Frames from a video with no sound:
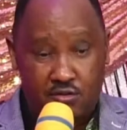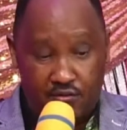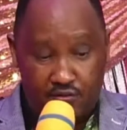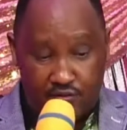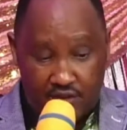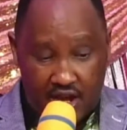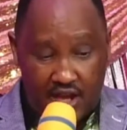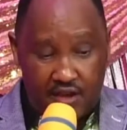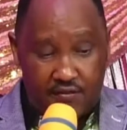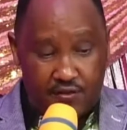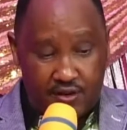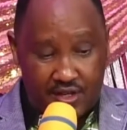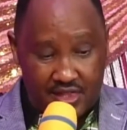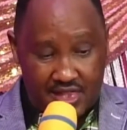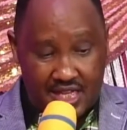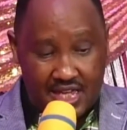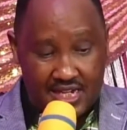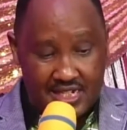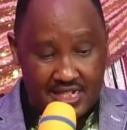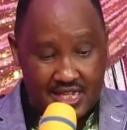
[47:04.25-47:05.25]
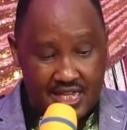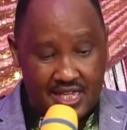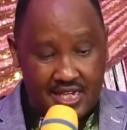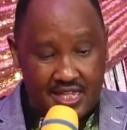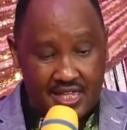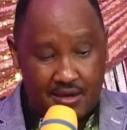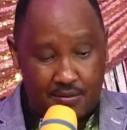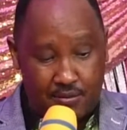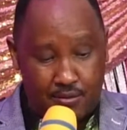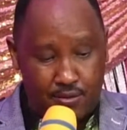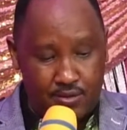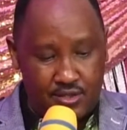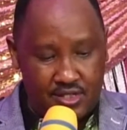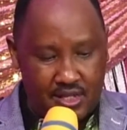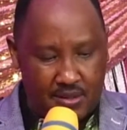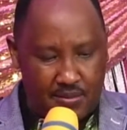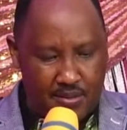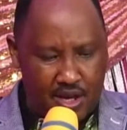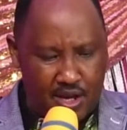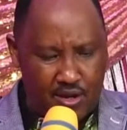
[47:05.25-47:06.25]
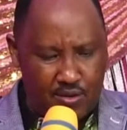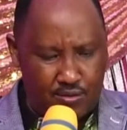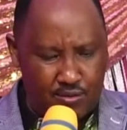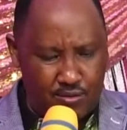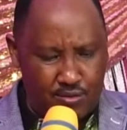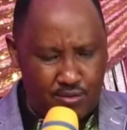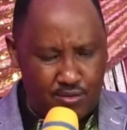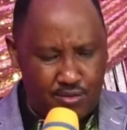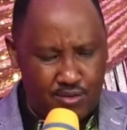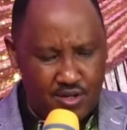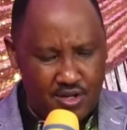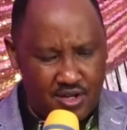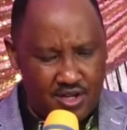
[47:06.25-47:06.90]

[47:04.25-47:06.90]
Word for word: revival in that area? Buuza mangu.